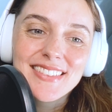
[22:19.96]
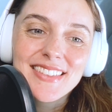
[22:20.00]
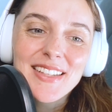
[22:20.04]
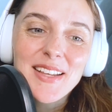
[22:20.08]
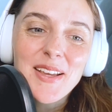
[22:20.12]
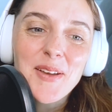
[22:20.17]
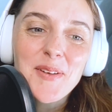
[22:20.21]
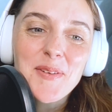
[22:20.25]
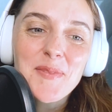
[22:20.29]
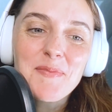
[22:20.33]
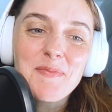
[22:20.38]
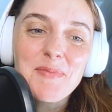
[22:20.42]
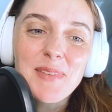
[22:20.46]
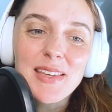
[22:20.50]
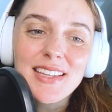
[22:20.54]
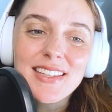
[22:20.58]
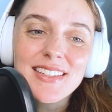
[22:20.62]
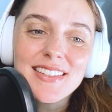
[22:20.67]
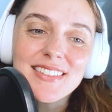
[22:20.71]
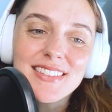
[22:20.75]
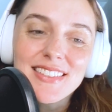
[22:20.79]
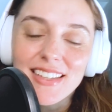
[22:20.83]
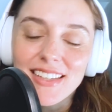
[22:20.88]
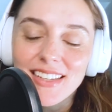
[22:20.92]

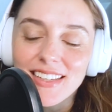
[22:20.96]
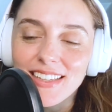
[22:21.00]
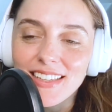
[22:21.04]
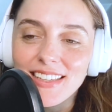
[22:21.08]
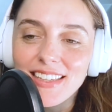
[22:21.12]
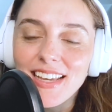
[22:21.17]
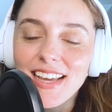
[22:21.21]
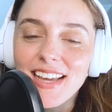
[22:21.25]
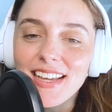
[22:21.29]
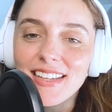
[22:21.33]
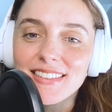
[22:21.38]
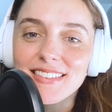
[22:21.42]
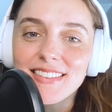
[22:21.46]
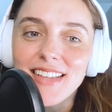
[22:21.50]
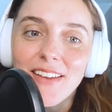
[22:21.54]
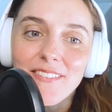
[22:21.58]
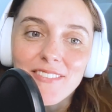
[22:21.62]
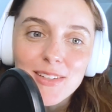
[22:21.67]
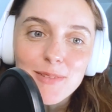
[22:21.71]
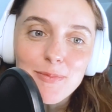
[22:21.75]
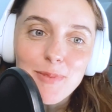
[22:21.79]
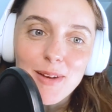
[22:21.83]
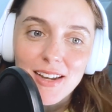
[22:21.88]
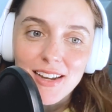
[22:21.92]
Amazing. Yes,
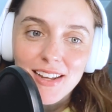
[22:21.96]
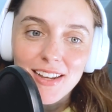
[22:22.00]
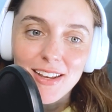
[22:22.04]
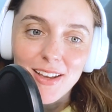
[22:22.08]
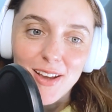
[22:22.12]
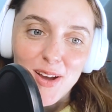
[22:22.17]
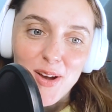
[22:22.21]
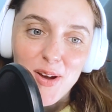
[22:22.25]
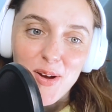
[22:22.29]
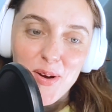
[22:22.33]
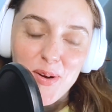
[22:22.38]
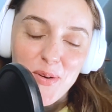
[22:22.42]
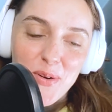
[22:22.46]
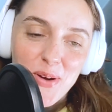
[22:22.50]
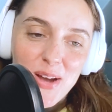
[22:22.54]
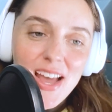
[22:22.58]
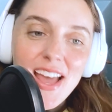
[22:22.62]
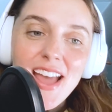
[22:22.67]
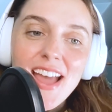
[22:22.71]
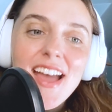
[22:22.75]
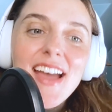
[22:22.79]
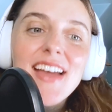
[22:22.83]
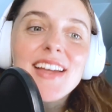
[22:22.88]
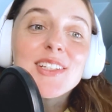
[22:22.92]
everybody go
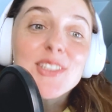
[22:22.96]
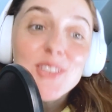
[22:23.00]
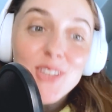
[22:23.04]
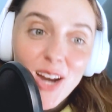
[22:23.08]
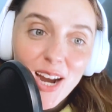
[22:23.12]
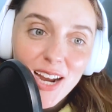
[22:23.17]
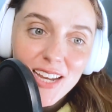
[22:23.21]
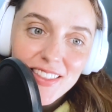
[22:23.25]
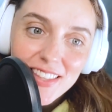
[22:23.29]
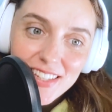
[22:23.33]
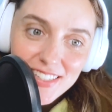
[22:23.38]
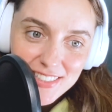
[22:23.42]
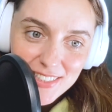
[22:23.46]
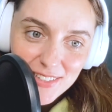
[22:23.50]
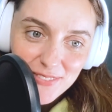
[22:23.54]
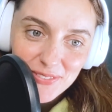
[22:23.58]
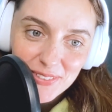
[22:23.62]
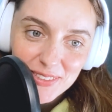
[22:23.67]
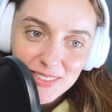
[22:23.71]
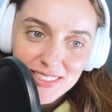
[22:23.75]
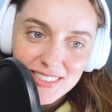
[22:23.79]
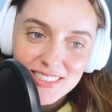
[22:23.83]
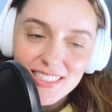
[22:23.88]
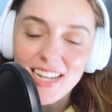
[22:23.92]
try this if
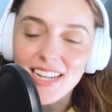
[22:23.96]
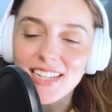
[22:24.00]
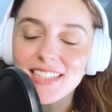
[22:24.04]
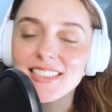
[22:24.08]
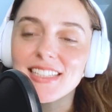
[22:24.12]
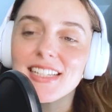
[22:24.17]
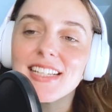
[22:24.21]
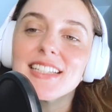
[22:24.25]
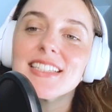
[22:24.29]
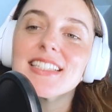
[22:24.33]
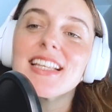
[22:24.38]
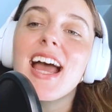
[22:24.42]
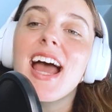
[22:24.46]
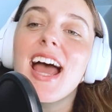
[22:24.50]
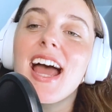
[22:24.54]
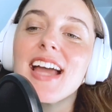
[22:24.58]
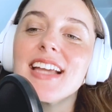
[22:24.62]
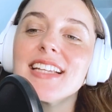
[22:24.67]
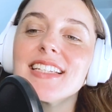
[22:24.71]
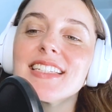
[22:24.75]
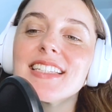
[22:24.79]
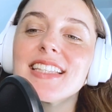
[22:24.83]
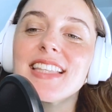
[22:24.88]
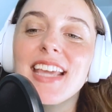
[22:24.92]
you're in Texas
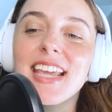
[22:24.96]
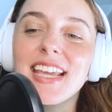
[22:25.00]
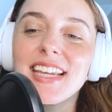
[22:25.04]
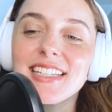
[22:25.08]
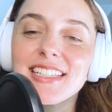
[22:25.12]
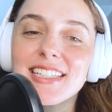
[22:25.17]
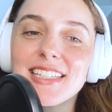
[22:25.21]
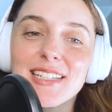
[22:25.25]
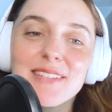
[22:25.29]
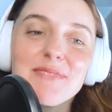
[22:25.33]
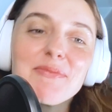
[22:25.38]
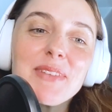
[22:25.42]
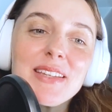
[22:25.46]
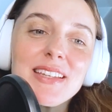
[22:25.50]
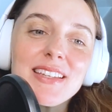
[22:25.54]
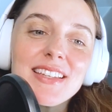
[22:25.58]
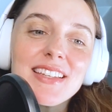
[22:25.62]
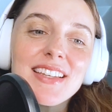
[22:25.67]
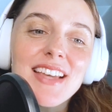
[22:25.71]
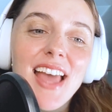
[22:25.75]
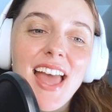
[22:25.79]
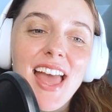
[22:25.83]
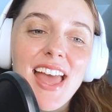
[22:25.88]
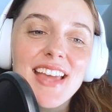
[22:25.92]
at the
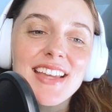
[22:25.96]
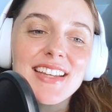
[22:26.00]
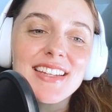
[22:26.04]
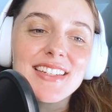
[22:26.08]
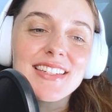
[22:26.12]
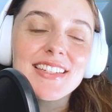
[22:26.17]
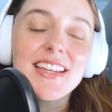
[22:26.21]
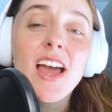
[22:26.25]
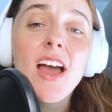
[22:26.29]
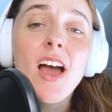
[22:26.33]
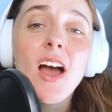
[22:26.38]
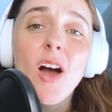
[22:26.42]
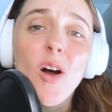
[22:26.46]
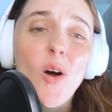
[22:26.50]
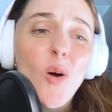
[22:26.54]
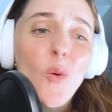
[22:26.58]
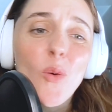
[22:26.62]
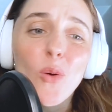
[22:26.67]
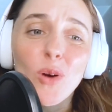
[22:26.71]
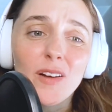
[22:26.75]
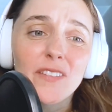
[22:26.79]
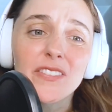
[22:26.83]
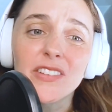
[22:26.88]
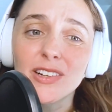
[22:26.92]
HEB, and
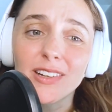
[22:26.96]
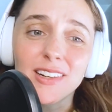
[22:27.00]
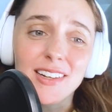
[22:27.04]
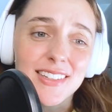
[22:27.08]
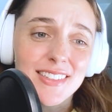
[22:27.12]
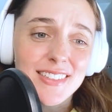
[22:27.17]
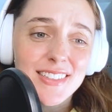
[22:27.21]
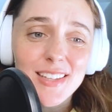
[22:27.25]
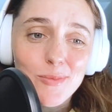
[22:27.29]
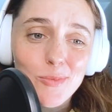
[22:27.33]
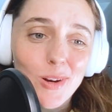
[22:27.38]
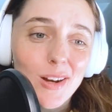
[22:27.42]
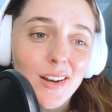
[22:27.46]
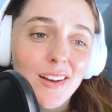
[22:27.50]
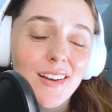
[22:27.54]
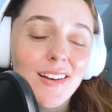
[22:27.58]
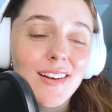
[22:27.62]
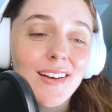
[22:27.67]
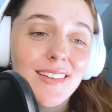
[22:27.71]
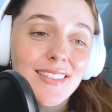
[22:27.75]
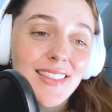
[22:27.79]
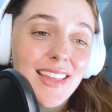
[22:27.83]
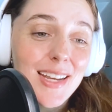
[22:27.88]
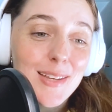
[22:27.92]
or if you're in
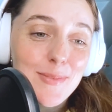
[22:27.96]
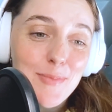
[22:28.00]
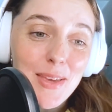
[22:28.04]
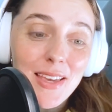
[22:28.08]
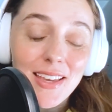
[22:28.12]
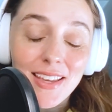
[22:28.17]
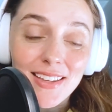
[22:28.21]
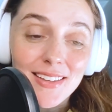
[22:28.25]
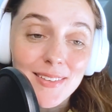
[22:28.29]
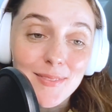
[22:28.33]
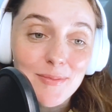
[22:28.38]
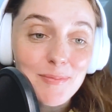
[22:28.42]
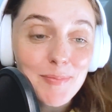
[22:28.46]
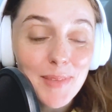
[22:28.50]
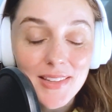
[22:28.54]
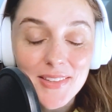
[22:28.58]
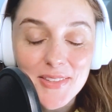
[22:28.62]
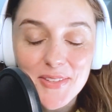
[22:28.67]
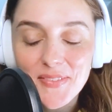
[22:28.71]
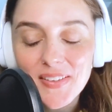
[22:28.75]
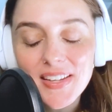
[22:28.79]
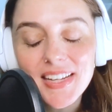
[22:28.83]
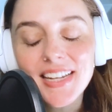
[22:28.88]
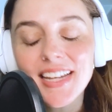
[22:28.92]
somewhere like me in
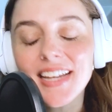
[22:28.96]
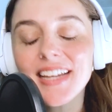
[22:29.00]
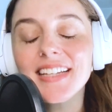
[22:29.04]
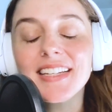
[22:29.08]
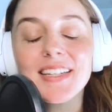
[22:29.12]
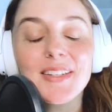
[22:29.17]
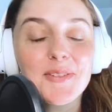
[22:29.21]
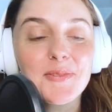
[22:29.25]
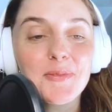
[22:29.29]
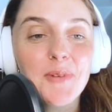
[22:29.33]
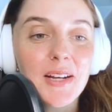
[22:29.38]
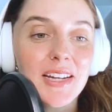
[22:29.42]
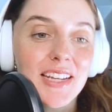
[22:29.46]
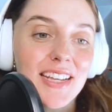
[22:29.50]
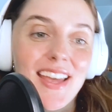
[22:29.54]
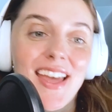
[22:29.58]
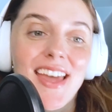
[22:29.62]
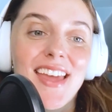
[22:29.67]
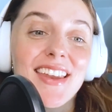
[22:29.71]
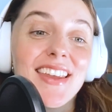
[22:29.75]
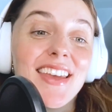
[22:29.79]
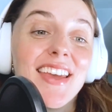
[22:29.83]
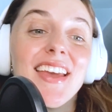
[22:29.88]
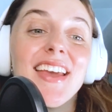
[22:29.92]
Pennsylvania and you want to
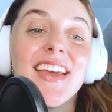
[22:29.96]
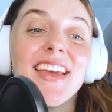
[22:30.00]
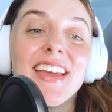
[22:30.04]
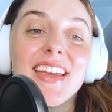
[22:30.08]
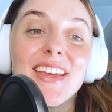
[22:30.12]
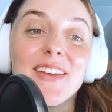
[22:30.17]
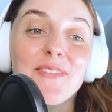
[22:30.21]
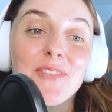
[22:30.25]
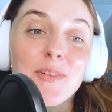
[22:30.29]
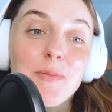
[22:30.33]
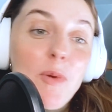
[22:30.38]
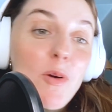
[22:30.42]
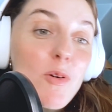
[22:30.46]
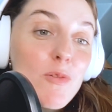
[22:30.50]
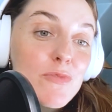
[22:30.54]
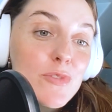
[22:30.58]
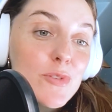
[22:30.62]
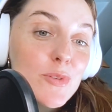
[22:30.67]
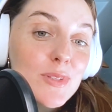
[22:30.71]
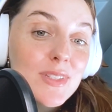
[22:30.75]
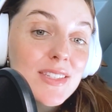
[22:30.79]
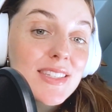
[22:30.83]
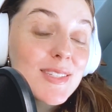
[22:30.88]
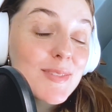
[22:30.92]
get it from Whole
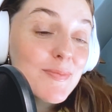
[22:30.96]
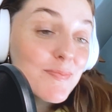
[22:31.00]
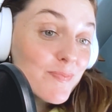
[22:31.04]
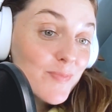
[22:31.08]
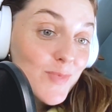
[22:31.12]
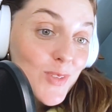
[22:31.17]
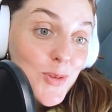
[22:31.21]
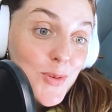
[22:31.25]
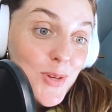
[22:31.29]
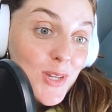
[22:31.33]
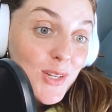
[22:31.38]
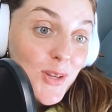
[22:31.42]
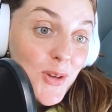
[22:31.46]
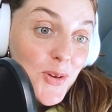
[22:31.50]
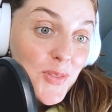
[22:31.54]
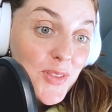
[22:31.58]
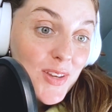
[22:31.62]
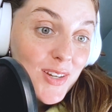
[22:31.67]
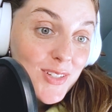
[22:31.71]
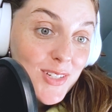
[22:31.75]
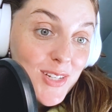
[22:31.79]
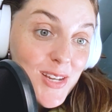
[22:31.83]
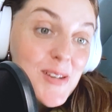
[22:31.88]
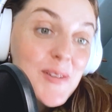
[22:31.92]
Foods, you can go
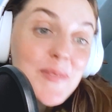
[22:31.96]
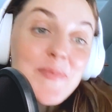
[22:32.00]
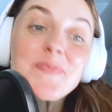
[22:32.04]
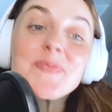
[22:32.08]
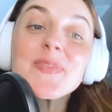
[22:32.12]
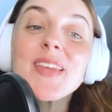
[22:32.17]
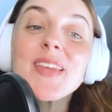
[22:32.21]
there too.